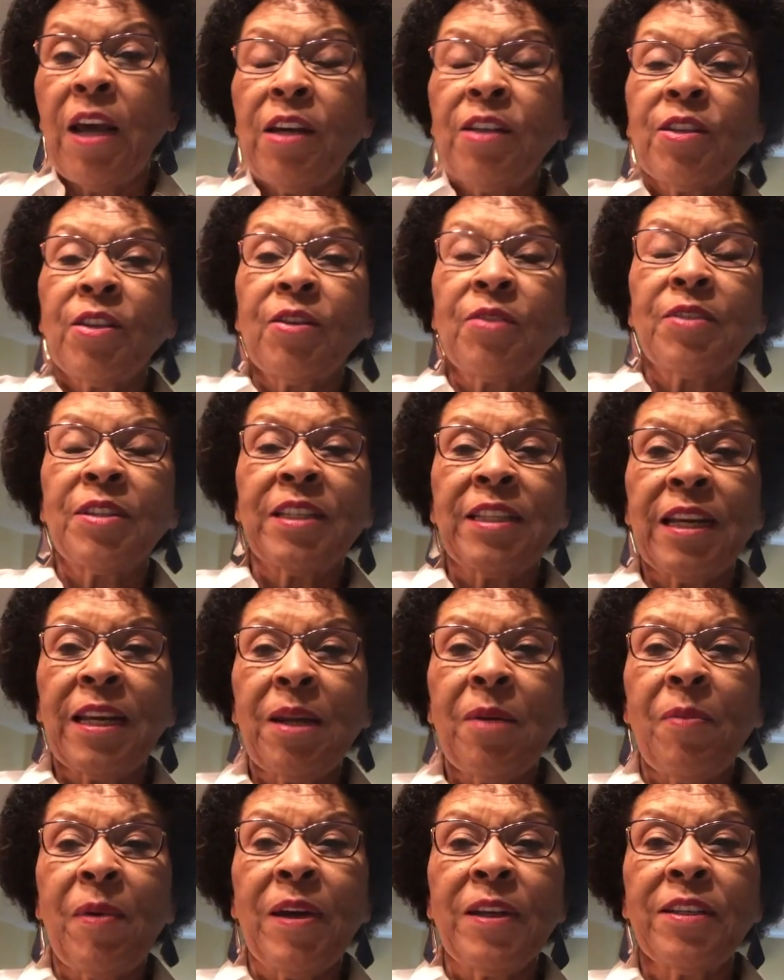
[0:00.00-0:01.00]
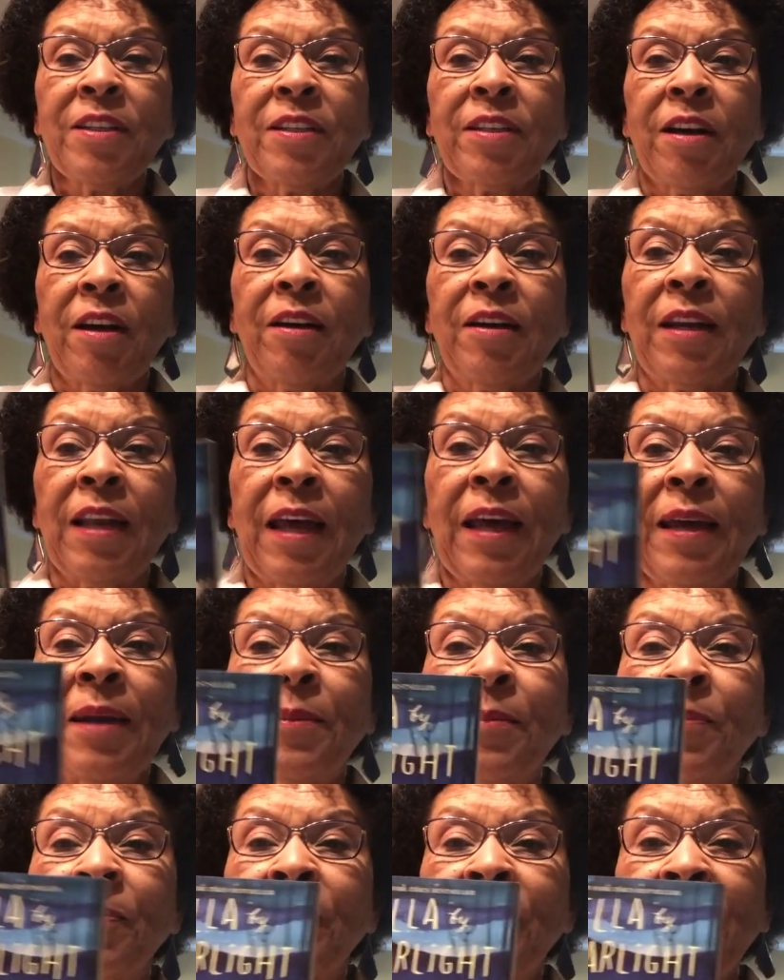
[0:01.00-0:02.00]
So Stella by
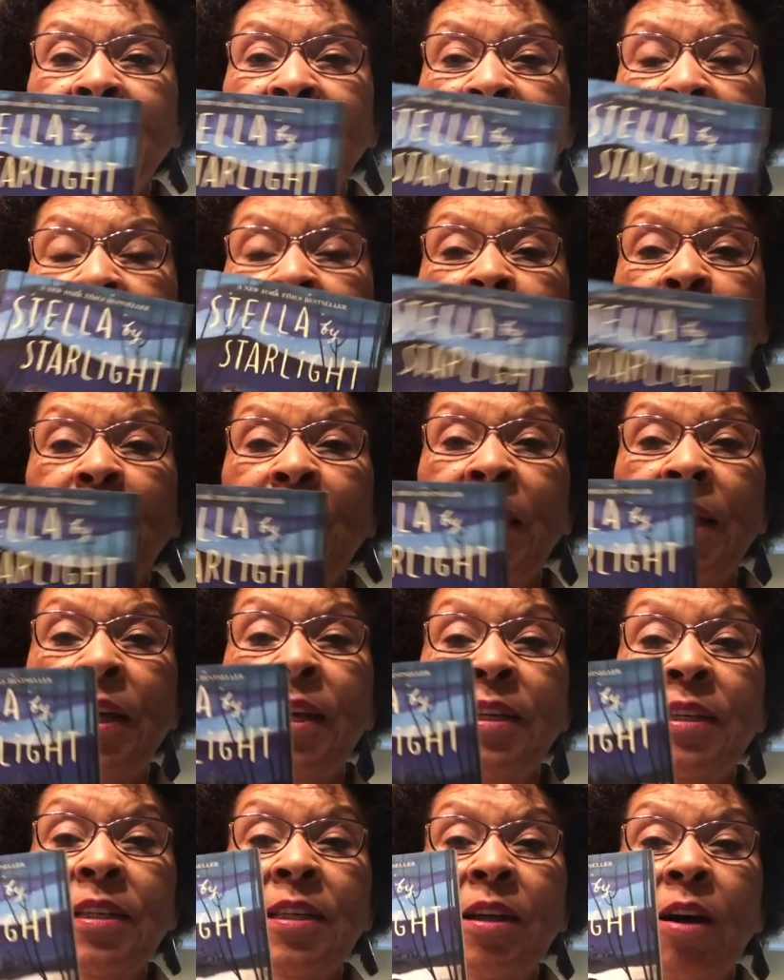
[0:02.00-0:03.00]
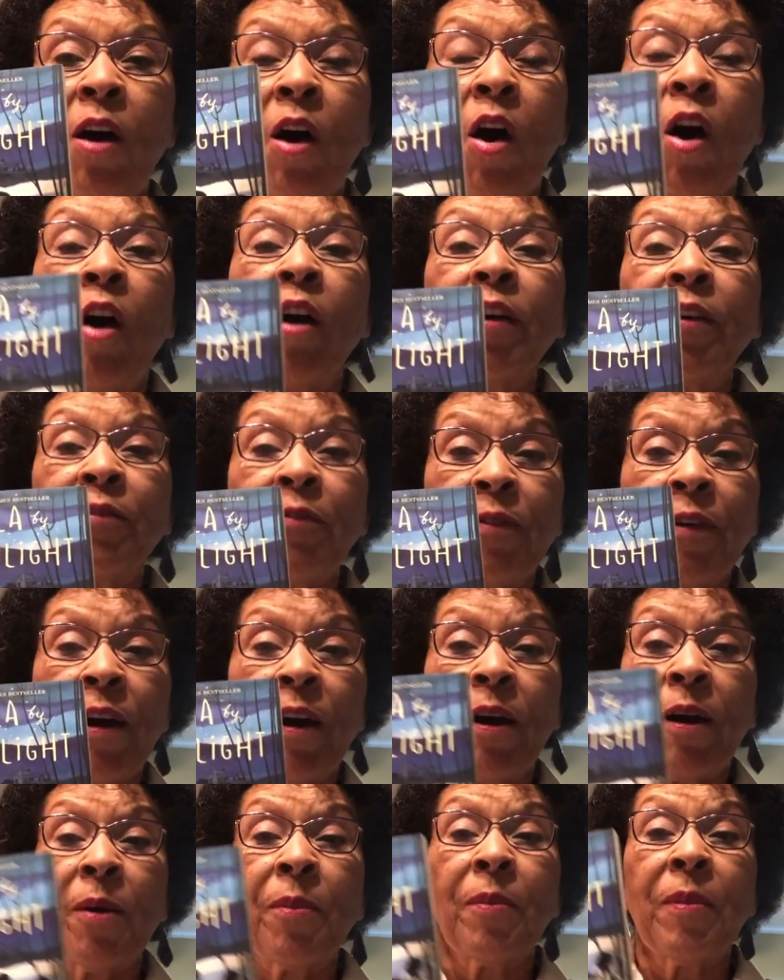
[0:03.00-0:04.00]
Starlight takes place on a
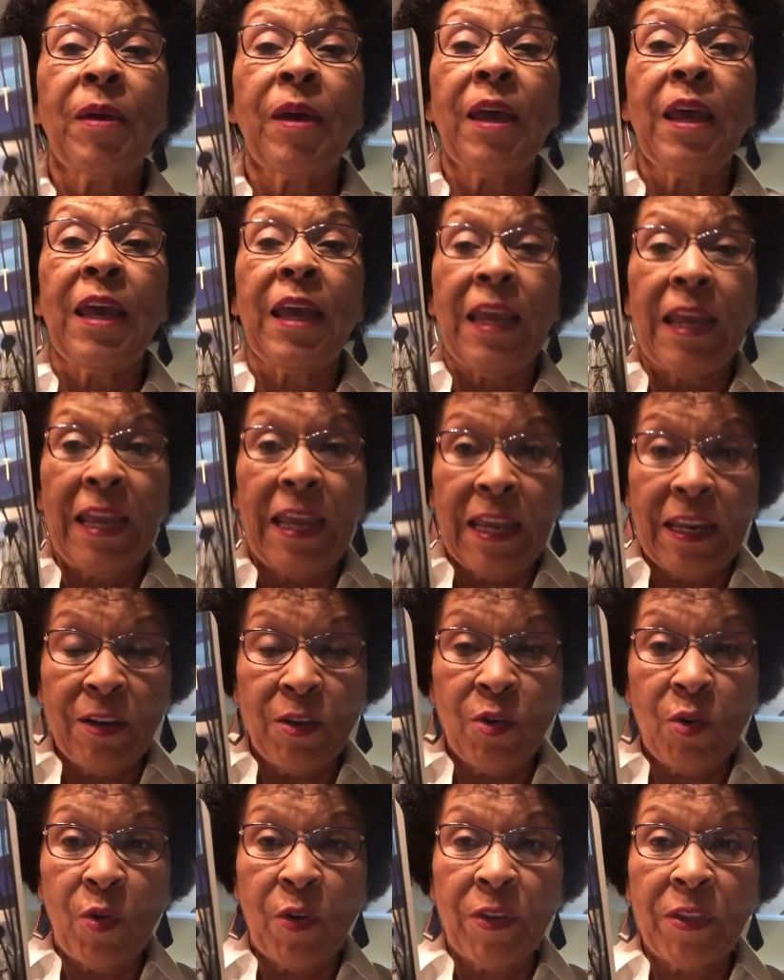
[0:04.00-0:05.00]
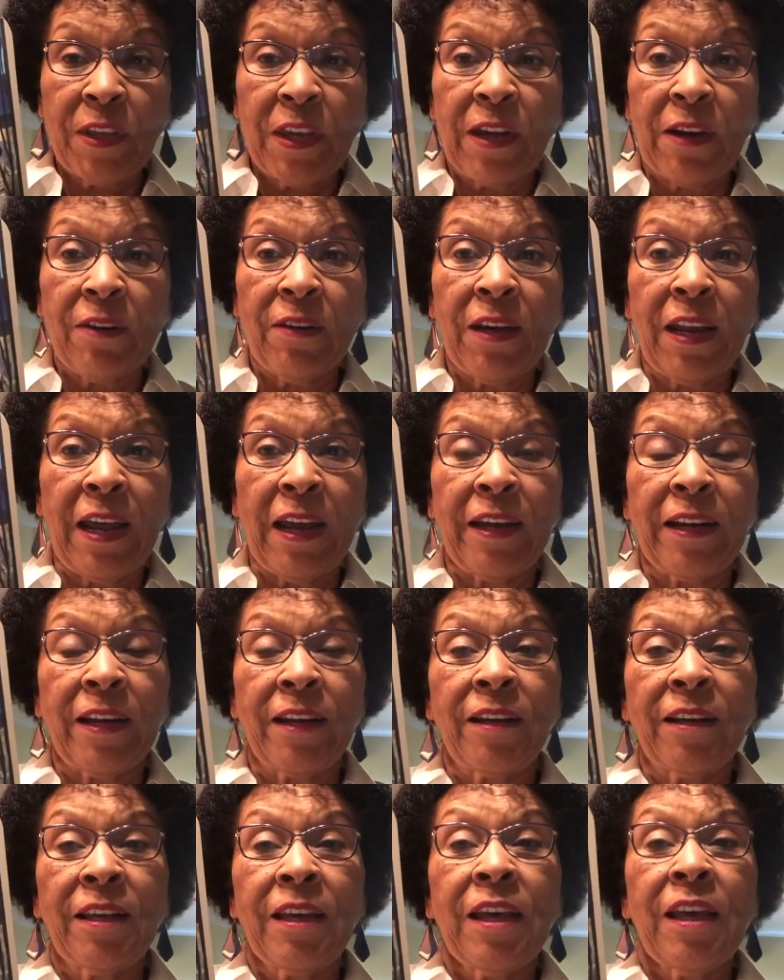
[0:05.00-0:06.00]
farm in North
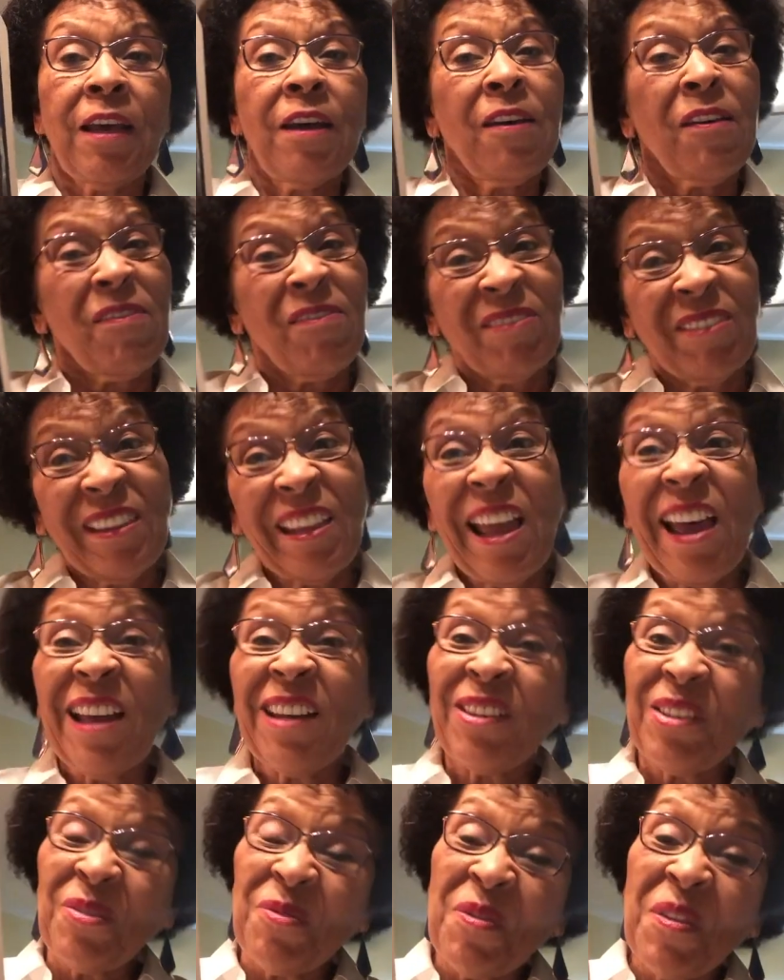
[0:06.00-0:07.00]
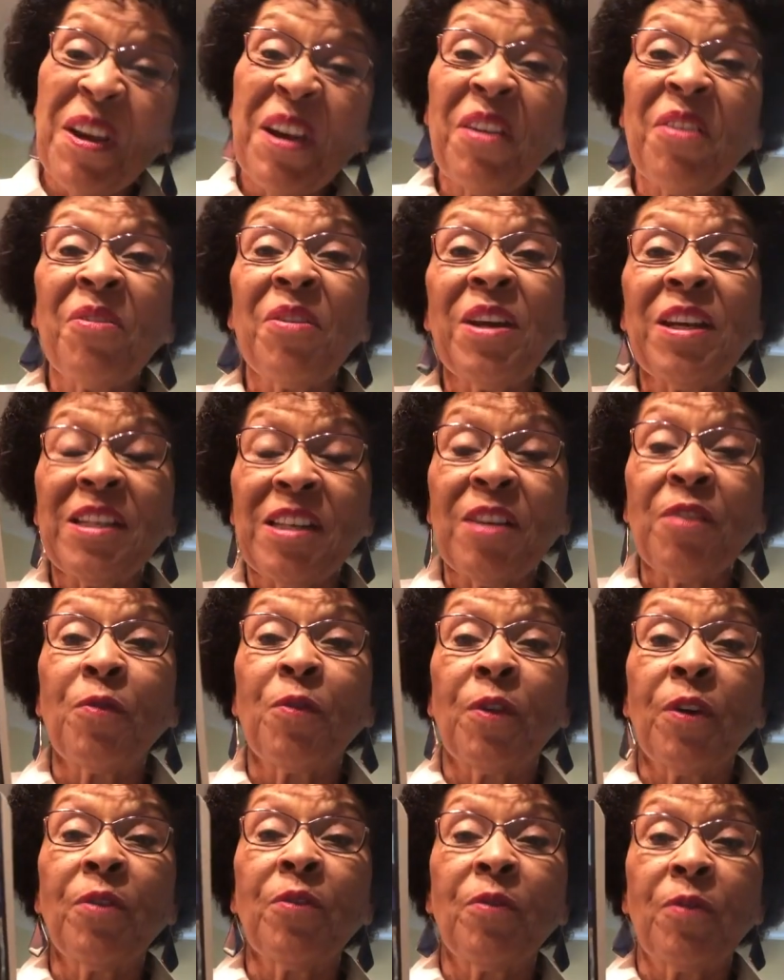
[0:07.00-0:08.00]
Carolina, not very
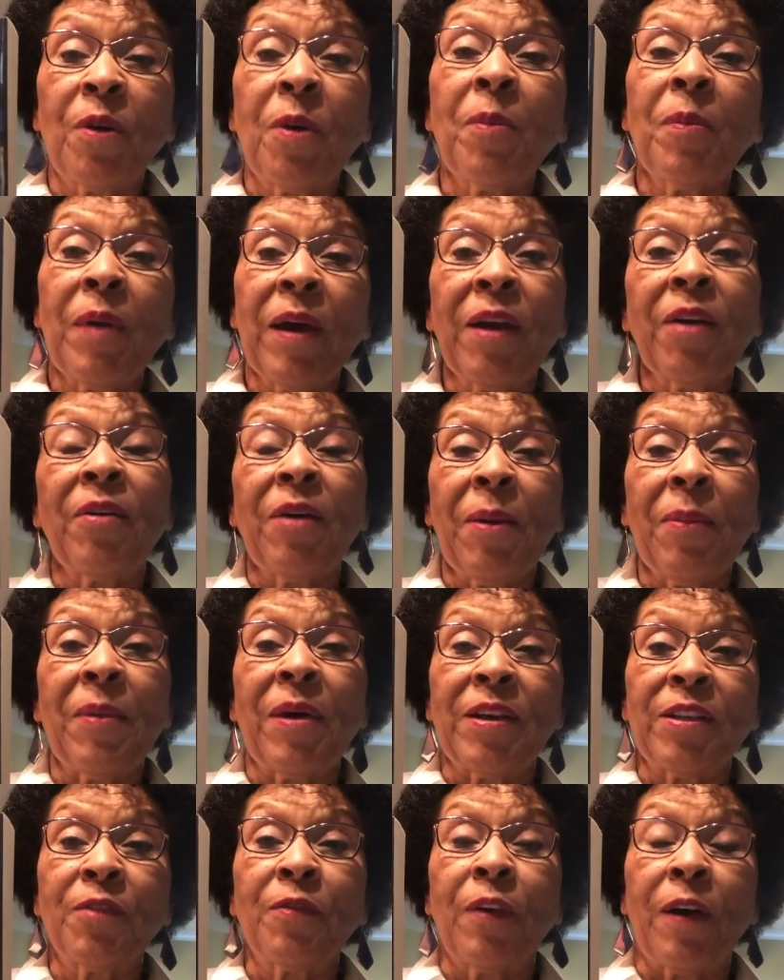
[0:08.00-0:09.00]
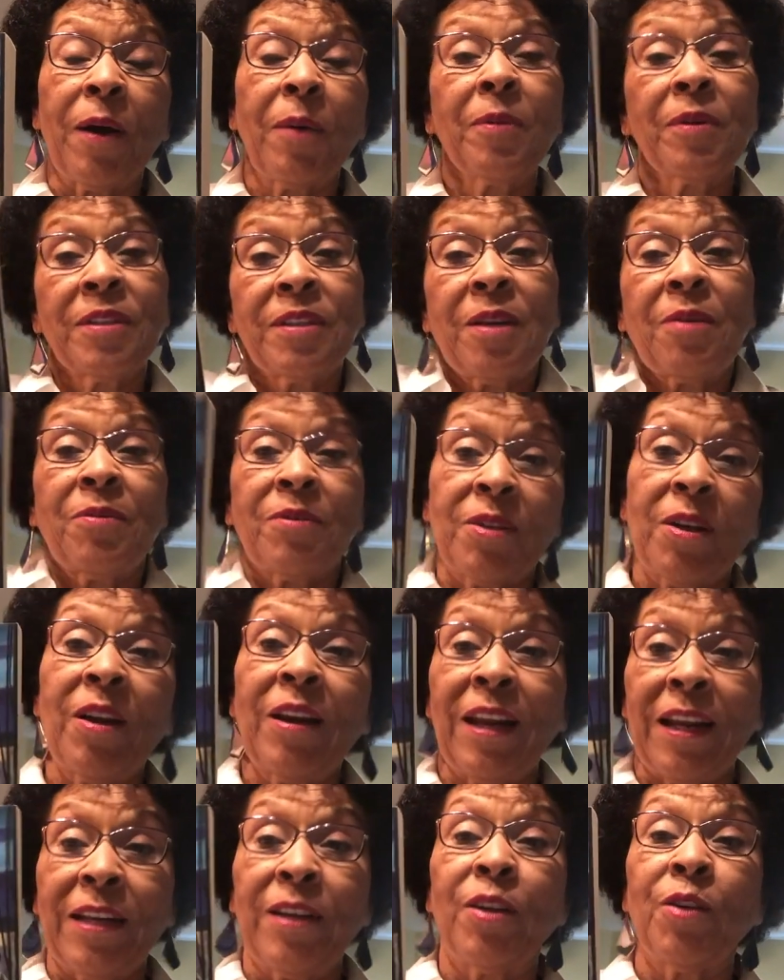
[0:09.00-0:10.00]
different from my grandma's farm, because that was
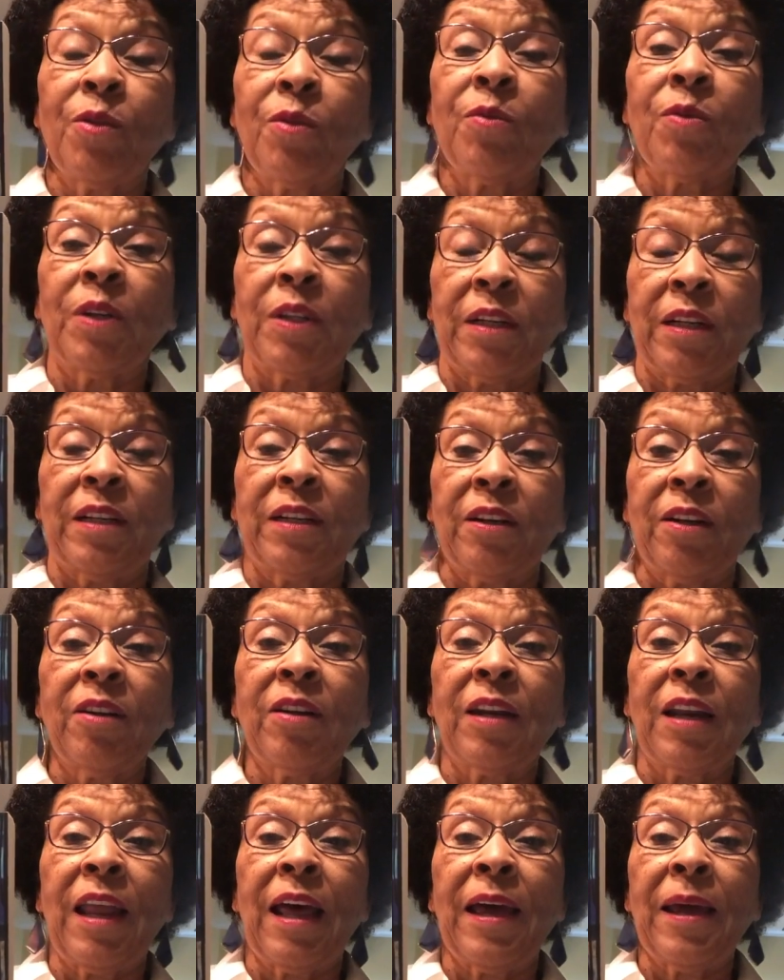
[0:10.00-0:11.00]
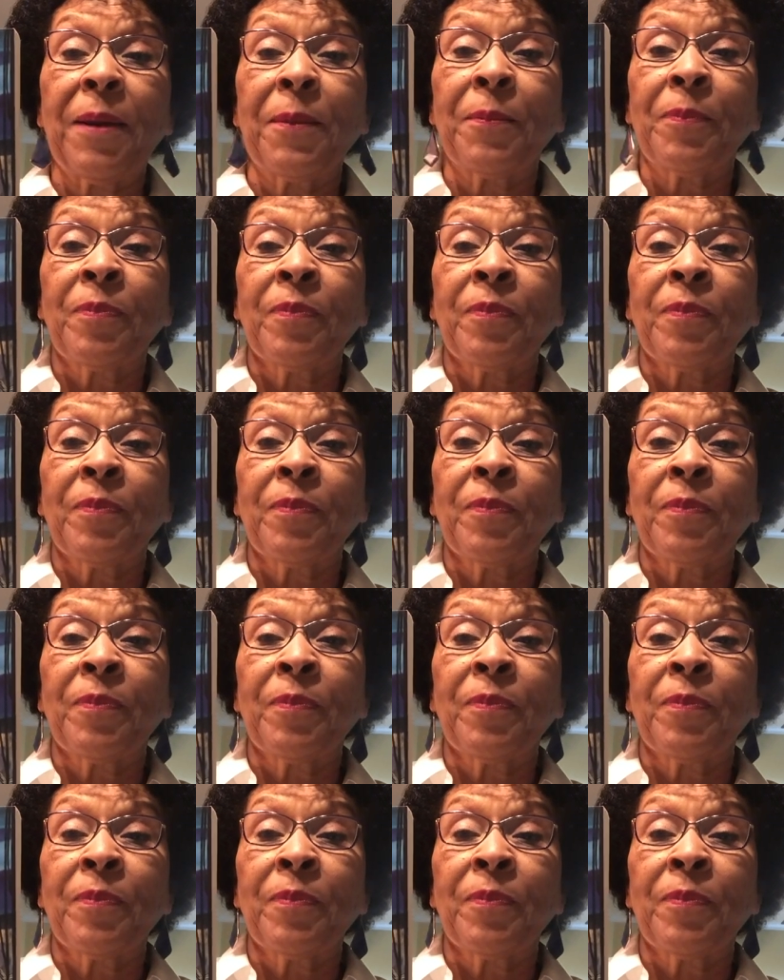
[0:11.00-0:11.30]
all I knew what it looked like,